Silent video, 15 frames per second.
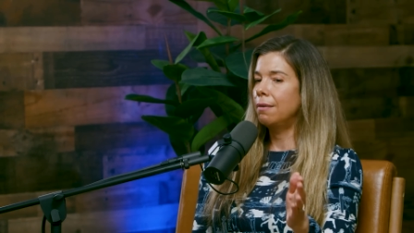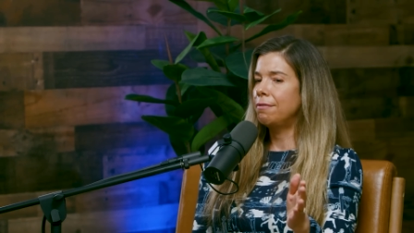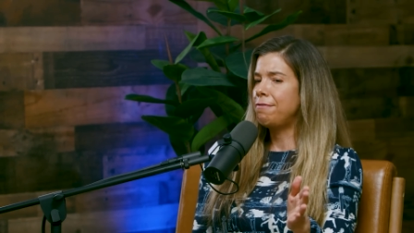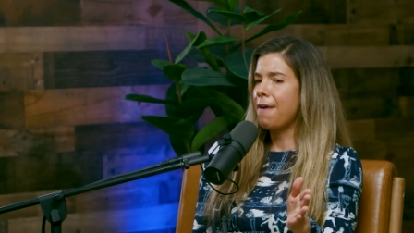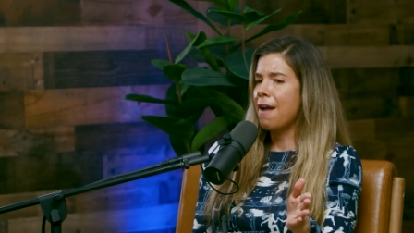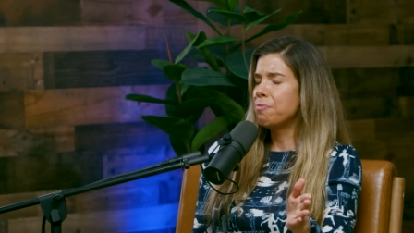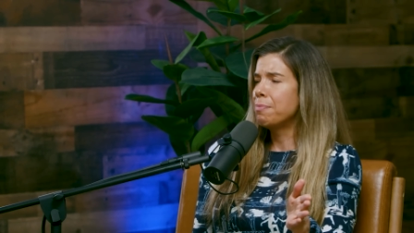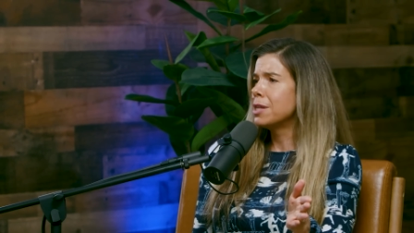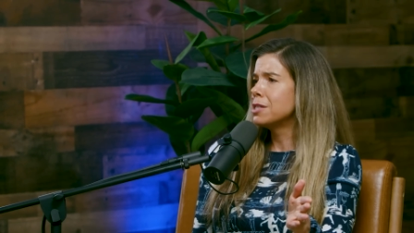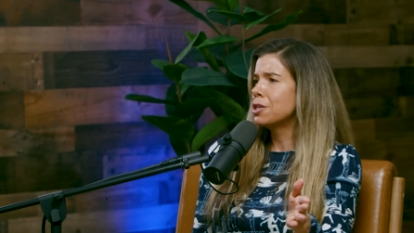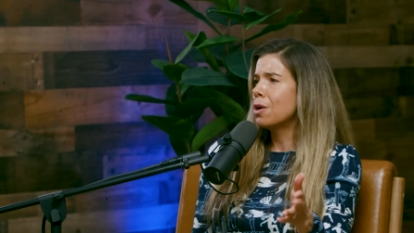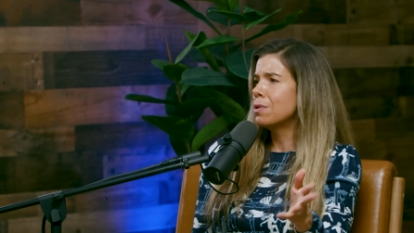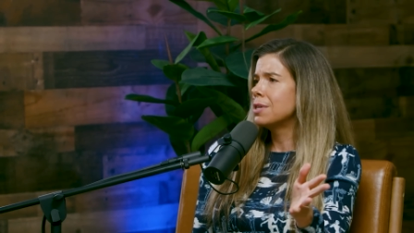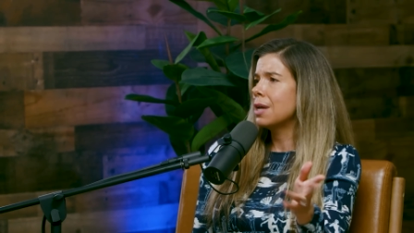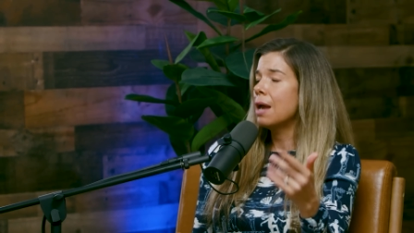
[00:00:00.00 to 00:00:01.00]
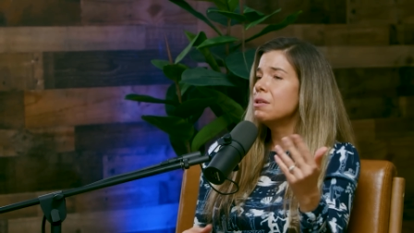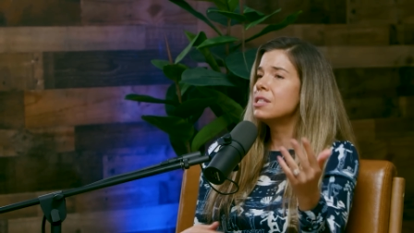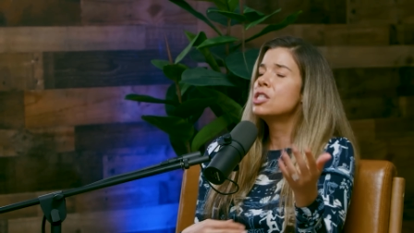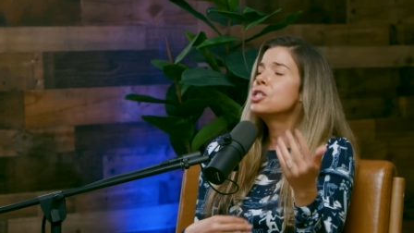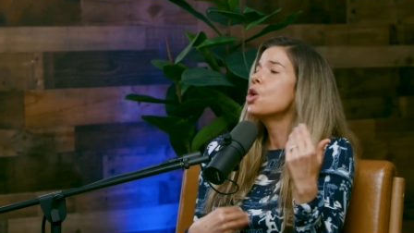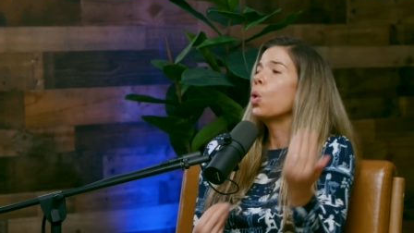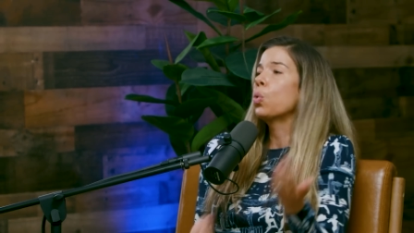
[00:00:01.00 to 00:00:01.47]
5 months ago so it
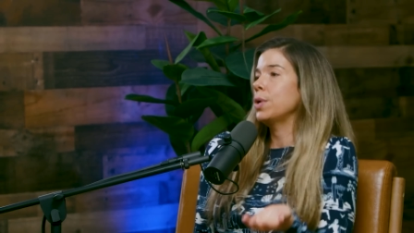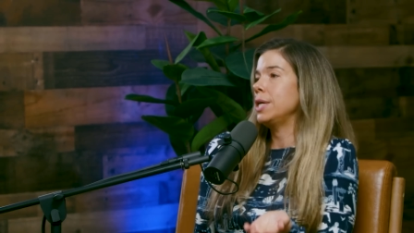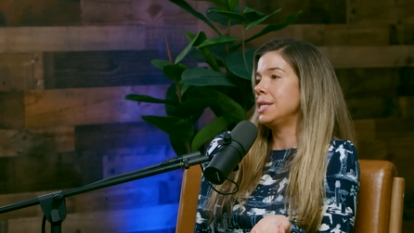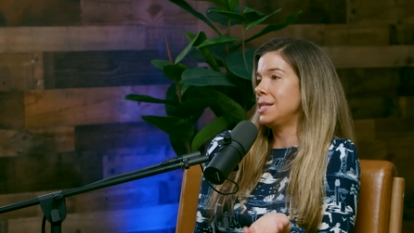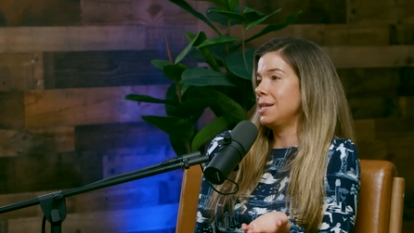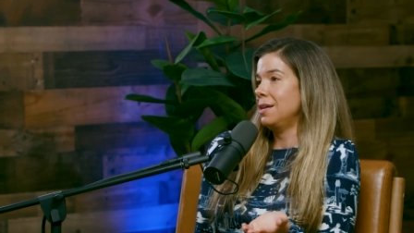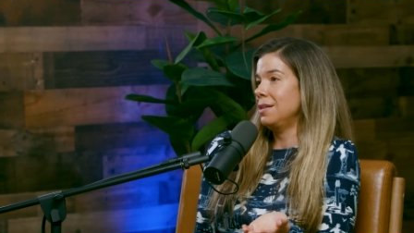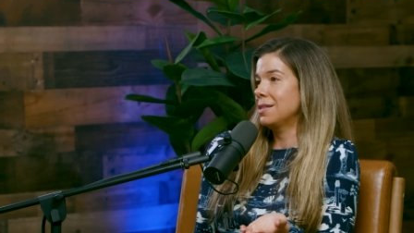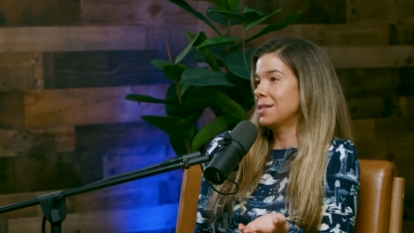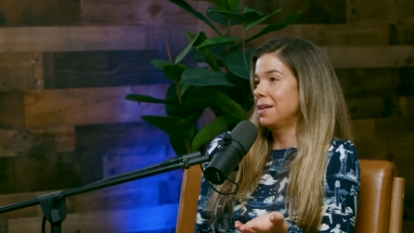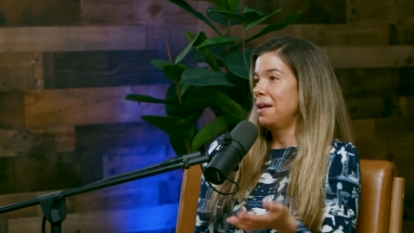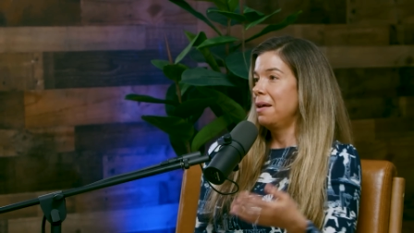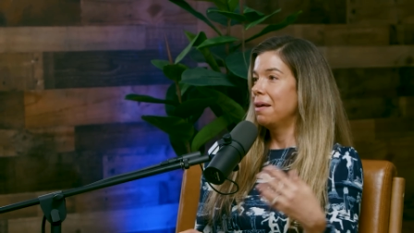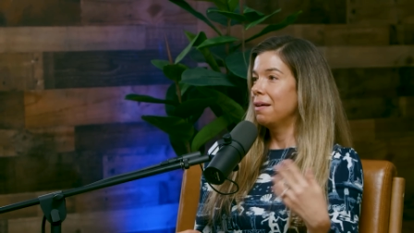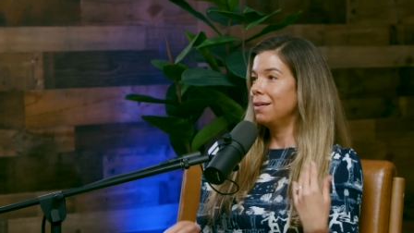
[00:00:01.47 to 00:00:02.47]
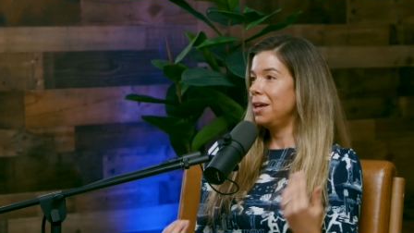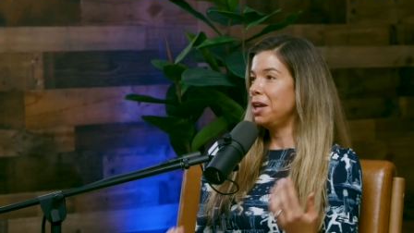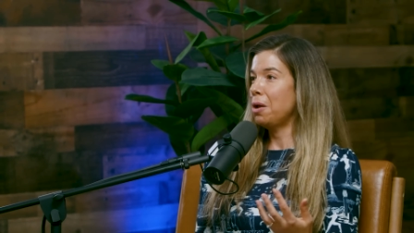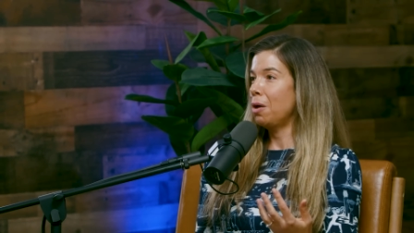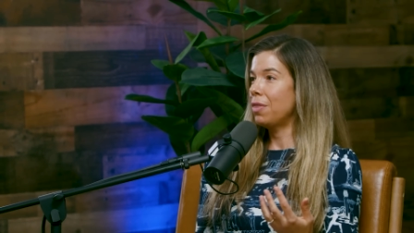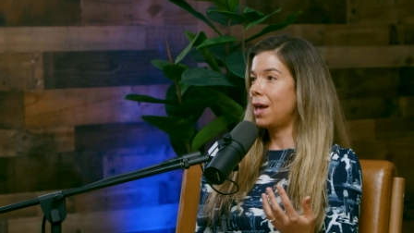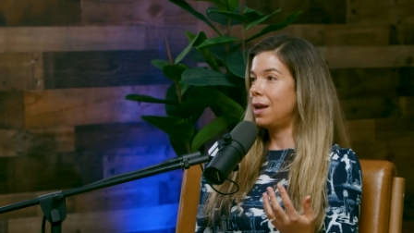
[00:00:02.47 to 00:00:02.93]
was so recent you
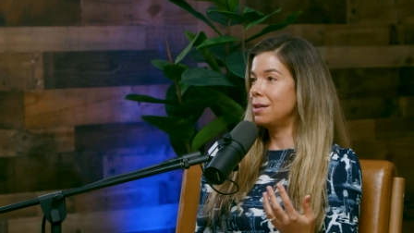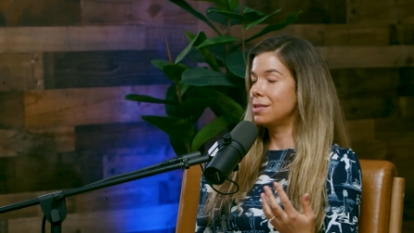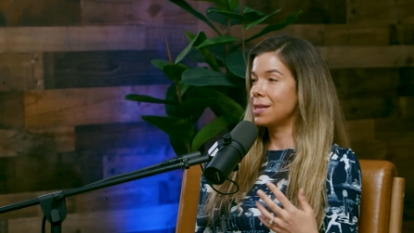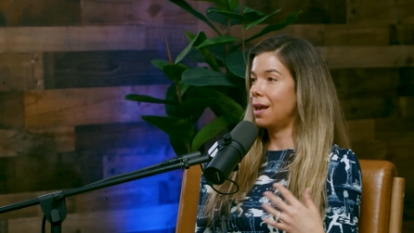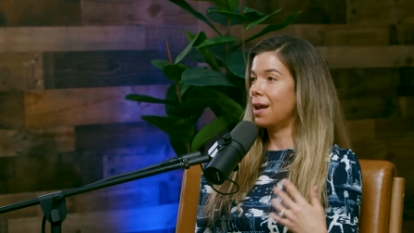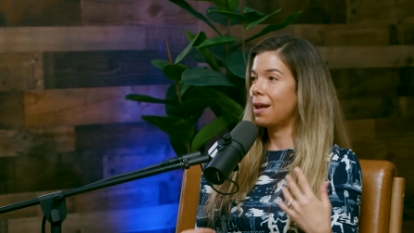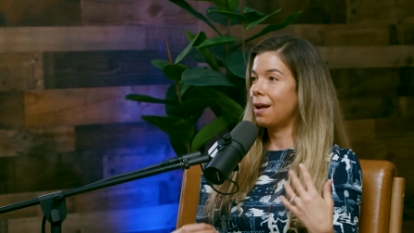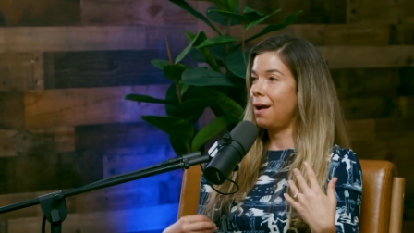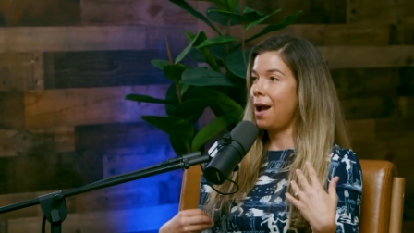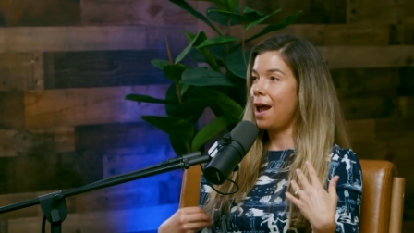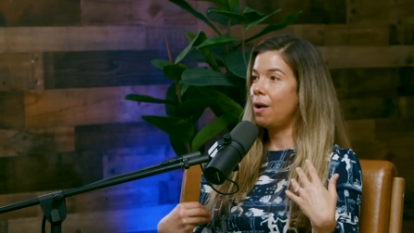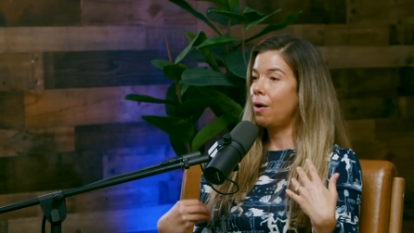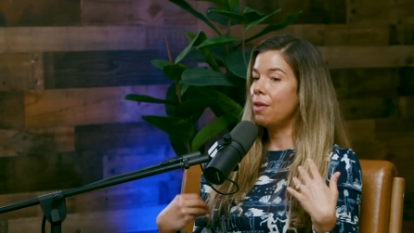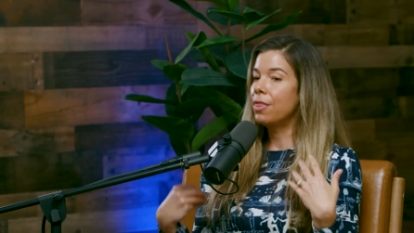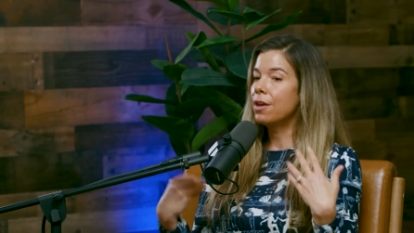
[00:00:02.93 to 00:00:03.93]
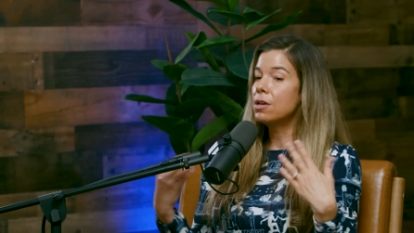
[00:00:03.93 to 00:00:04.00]
know that it's like I don't.